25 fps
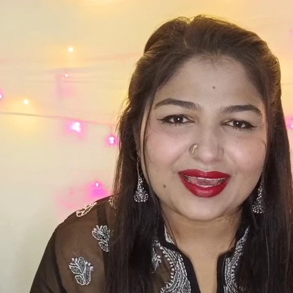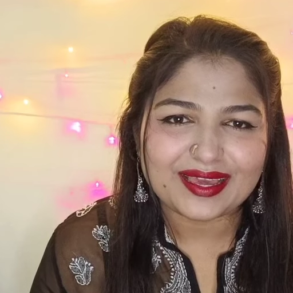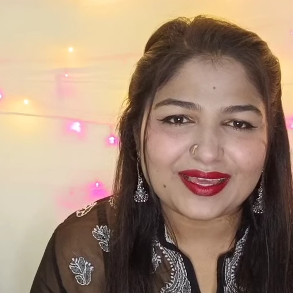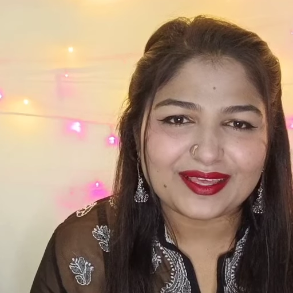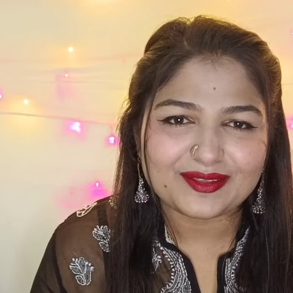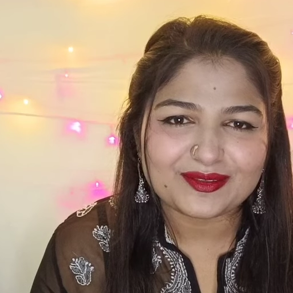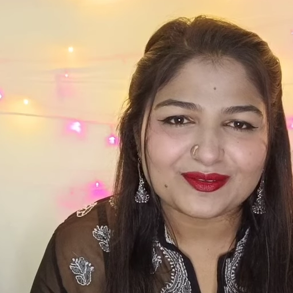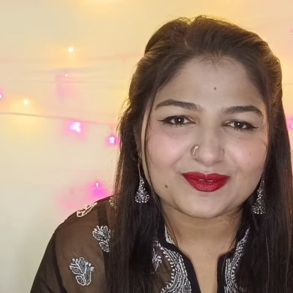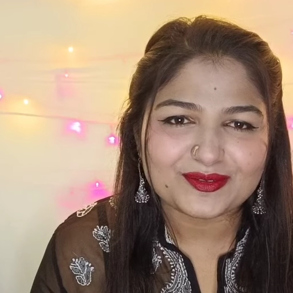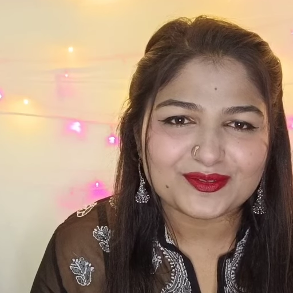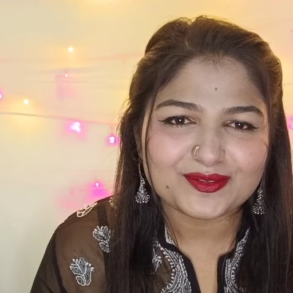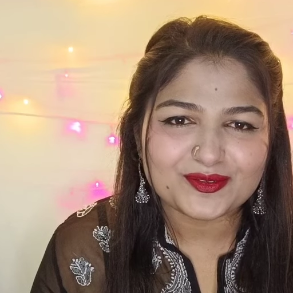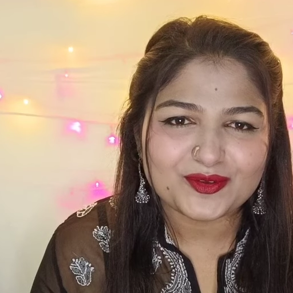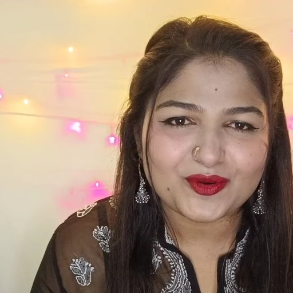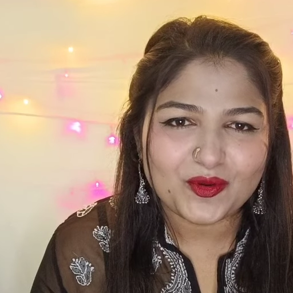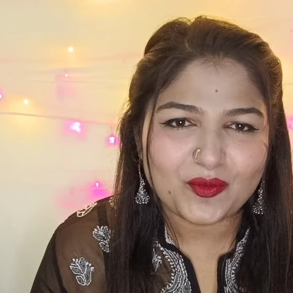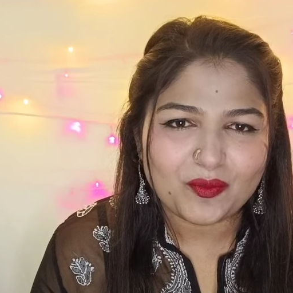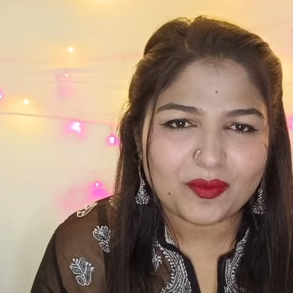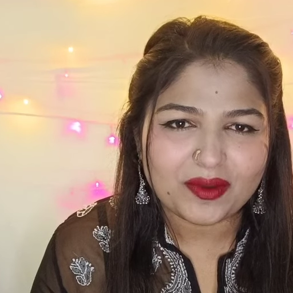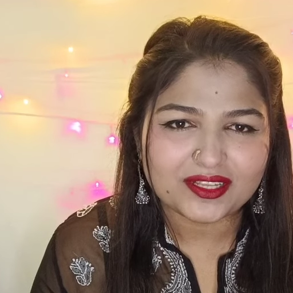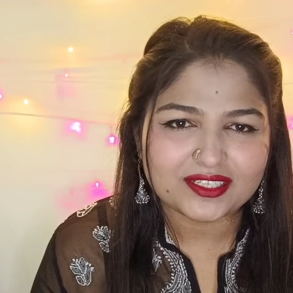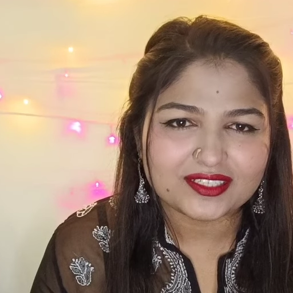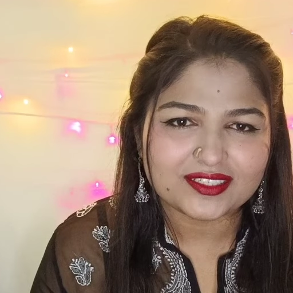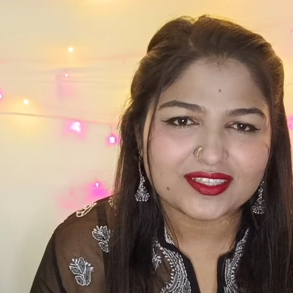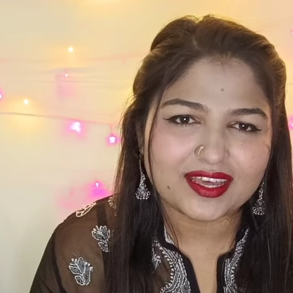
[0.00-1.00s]
Thank you so
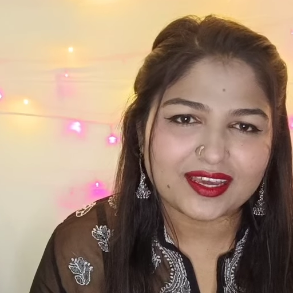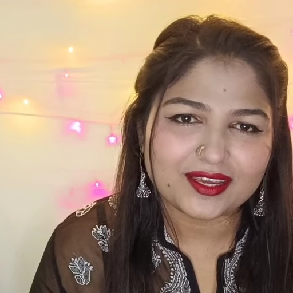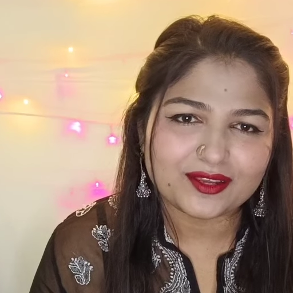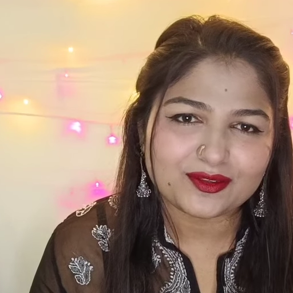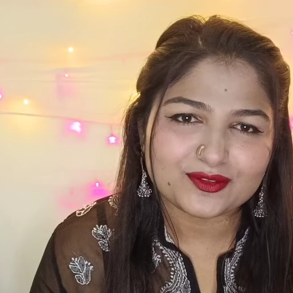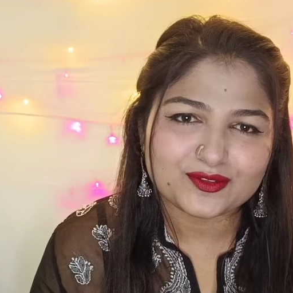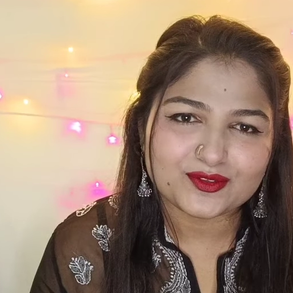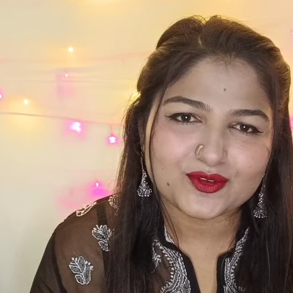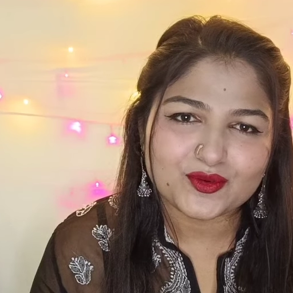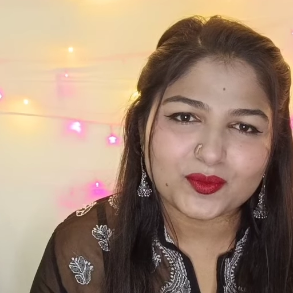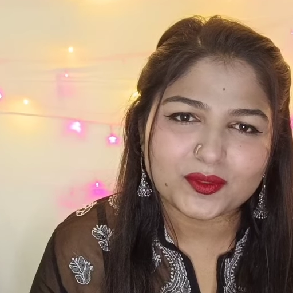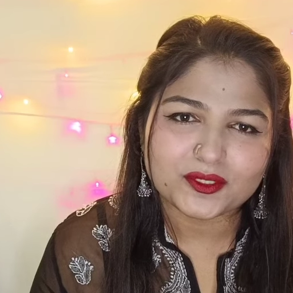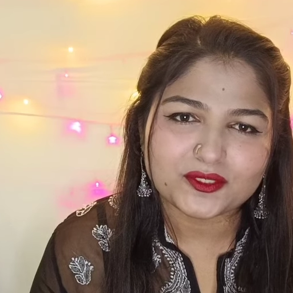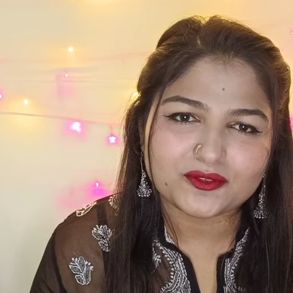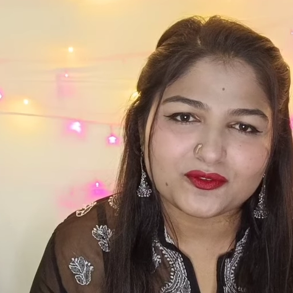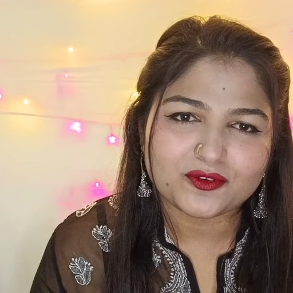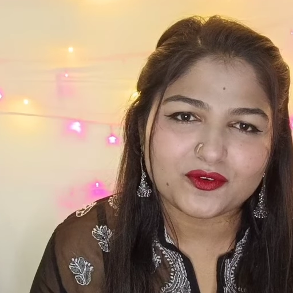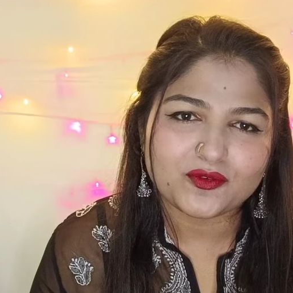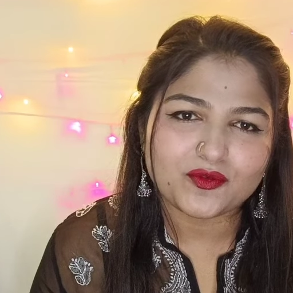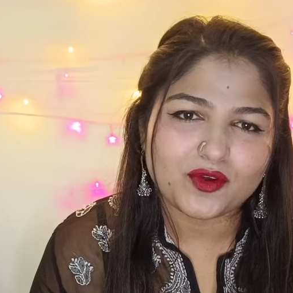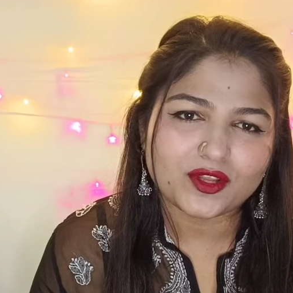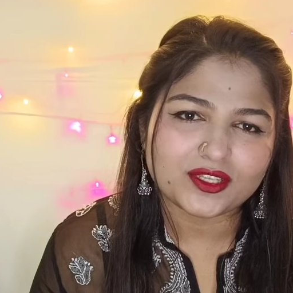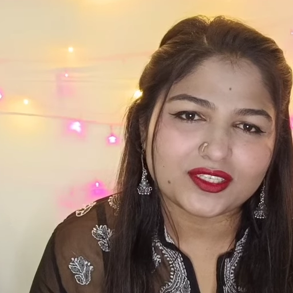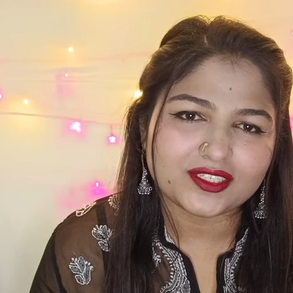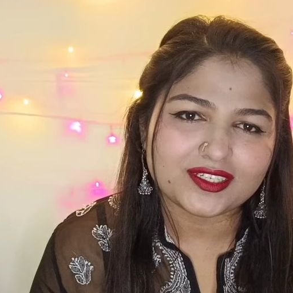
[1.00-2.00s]
much. Thank you so much
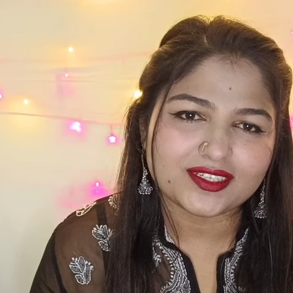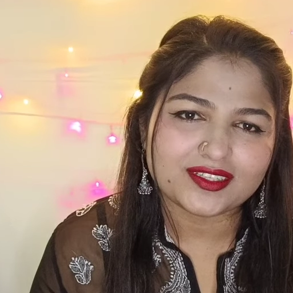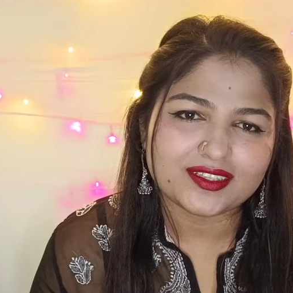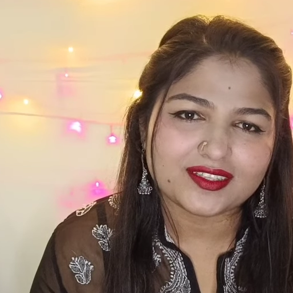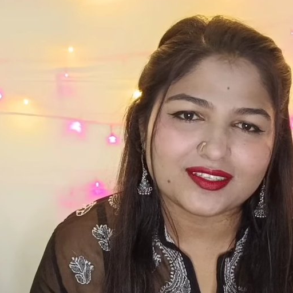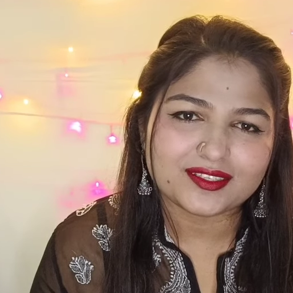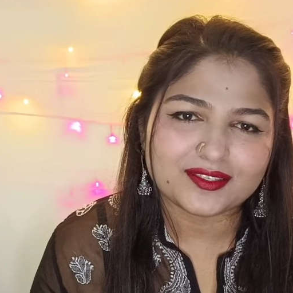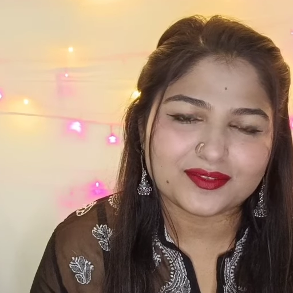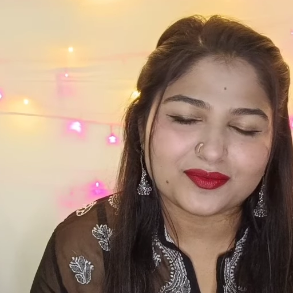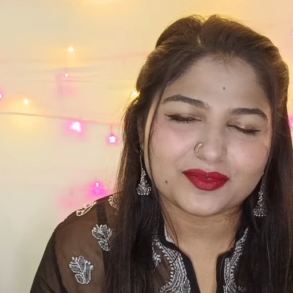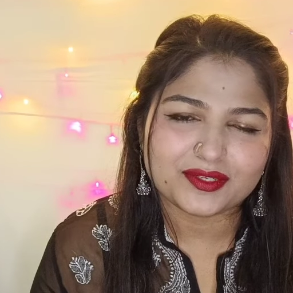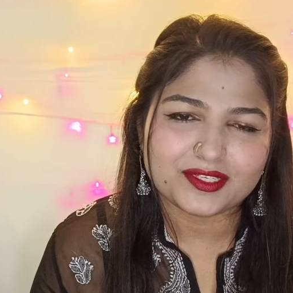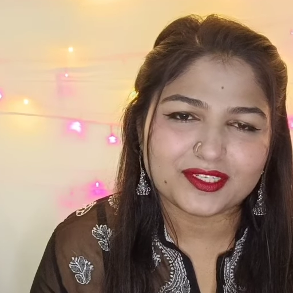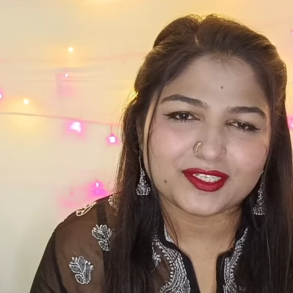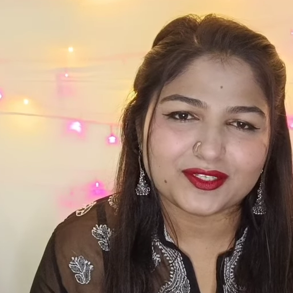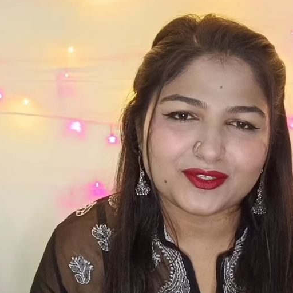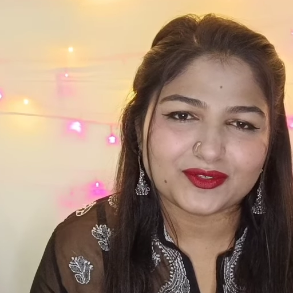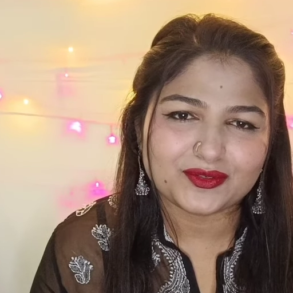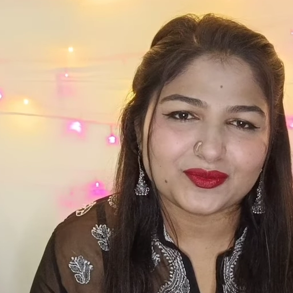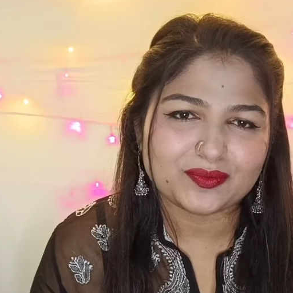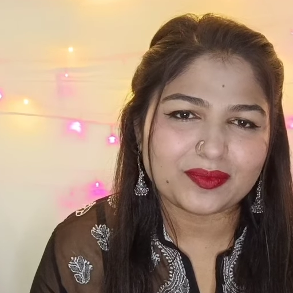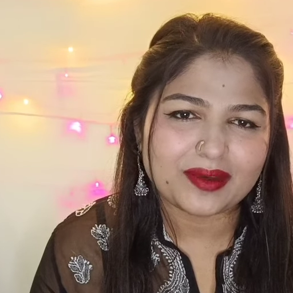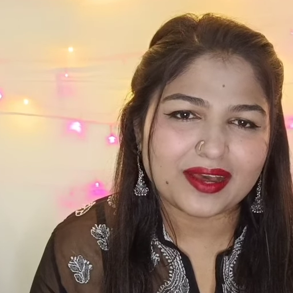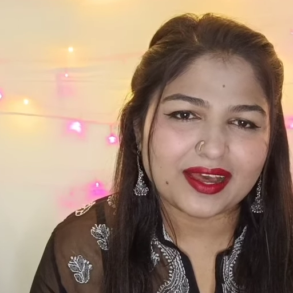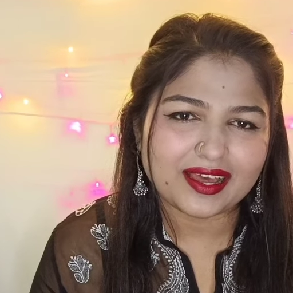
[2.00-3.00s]
for watching this
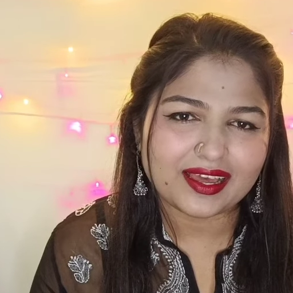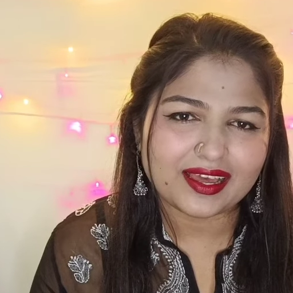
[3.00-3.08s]
video.